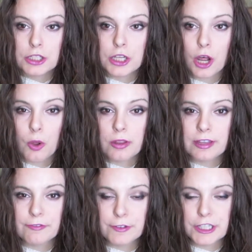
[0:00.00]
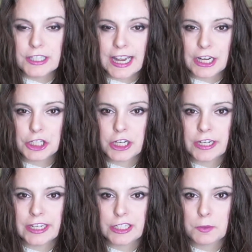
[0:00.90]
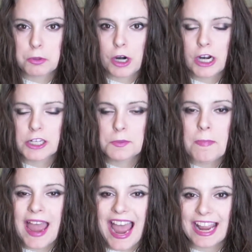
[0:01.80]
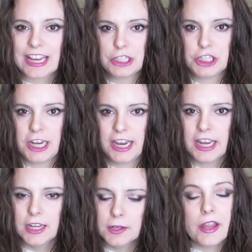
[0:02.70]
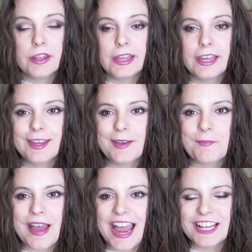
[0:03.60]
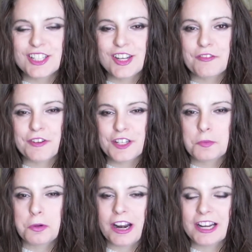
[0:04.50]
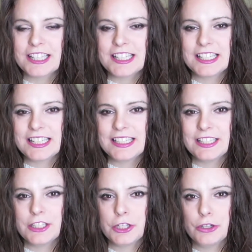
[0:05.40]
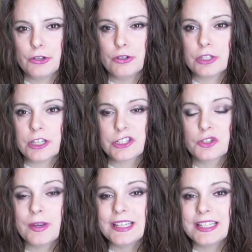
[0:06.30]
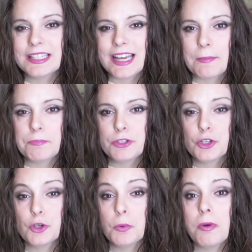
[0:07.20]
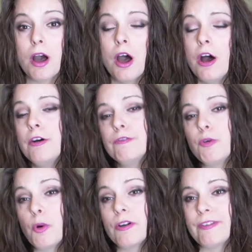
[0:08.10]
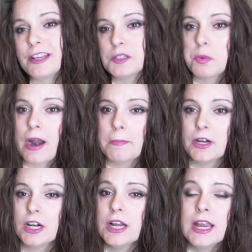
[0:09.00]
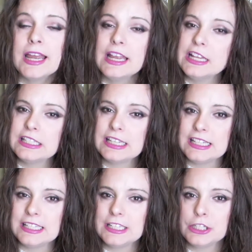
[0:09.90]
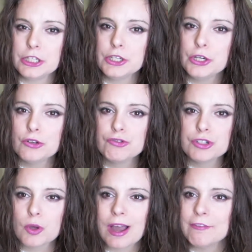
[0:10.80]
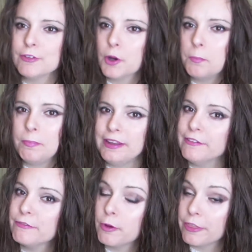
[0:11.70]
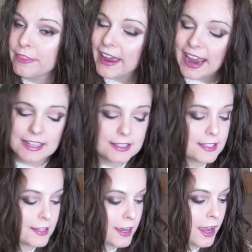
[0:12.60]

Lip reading: So the first section is the product packaging. The packaging for this product is easy to use. A squeezy type tube for face primer is easy to use, so I have no beef with that.